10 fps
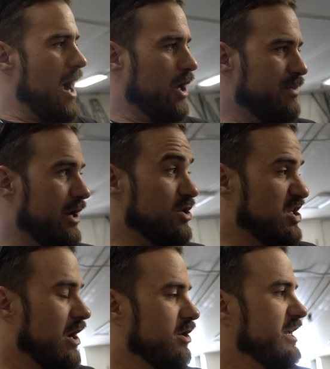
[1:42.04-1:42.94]
He'll be here
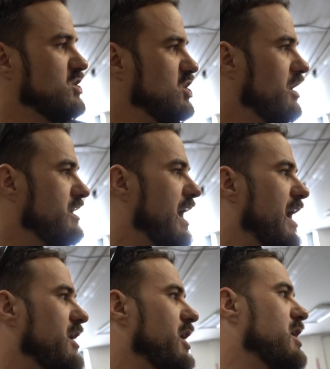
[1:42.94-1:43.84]
Saturday and
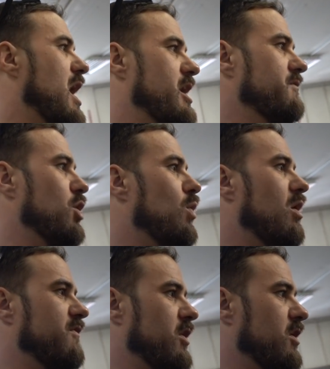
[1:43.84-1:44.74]
Sunday to kind of go
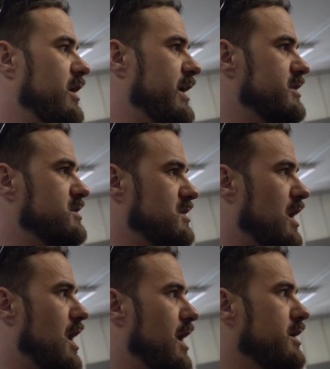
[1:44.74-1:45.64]
over his,
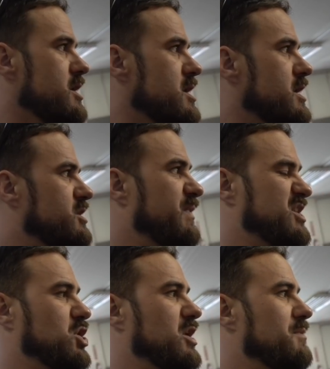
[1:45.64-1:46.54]
to
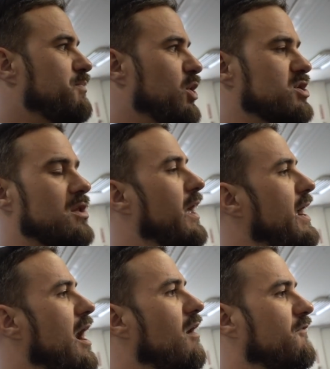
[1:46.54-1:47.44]
basically build a
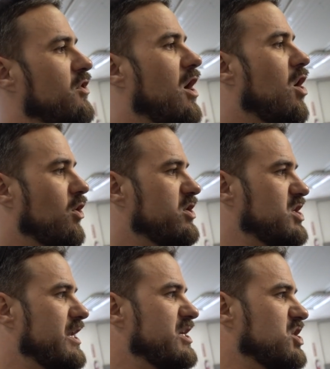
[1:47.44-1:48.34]
layout for the harness
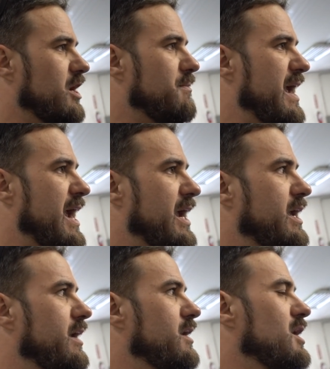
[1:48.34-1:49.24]
that he's going to make.
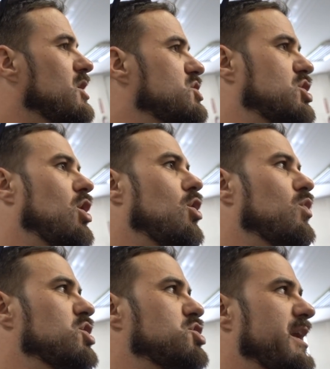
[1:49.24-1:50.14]
So
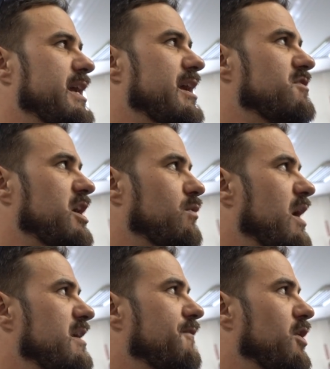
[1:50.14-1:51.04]
we're just trying to get everything
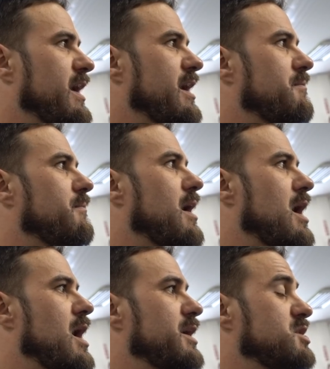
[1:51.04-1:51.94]
ready for him
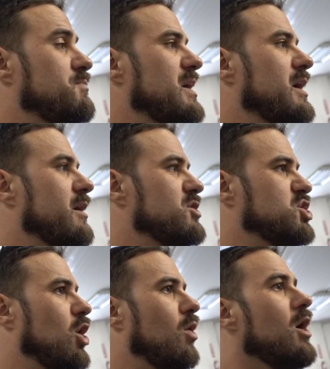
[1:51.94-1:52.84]
to be here.
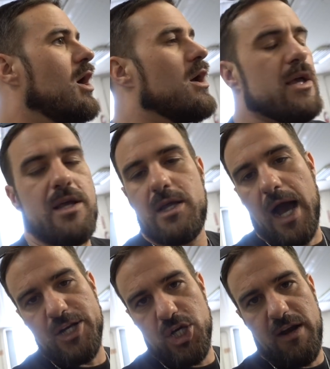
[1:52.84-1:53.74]
So
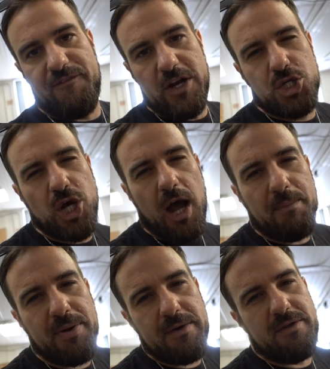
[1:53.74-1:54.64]
guys are going to finish up
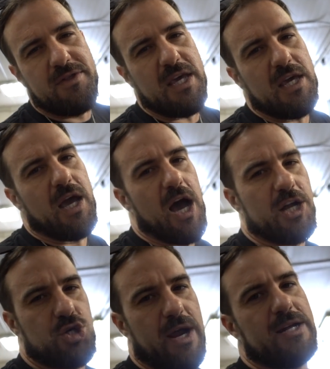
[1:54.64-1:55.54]
the
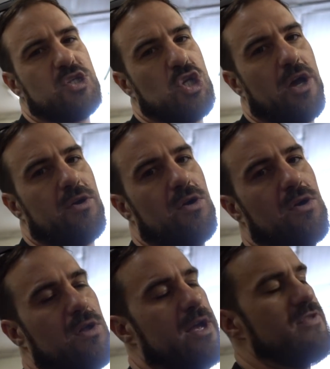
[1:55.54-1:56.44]
trans funnel,
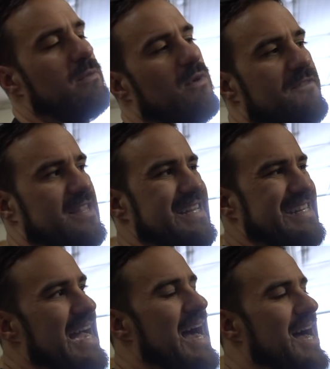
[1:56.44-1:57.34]
and then we'll put the
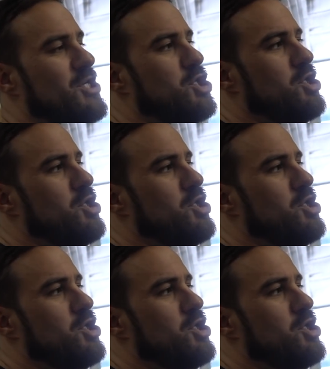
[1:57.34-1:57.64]
dash